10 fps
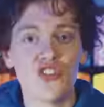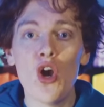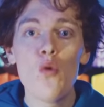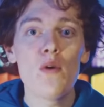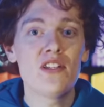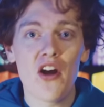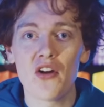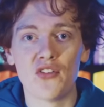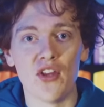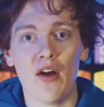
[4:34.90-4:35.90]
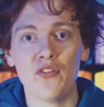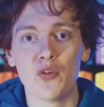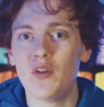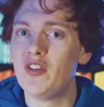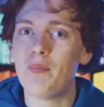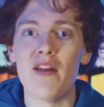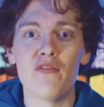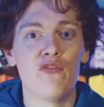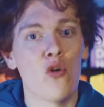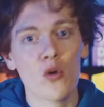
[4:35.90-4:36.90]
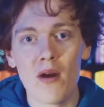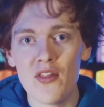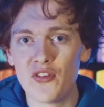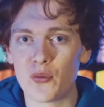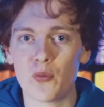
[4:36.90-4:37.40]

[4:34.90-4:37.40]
So we taught ourselves. We spent four months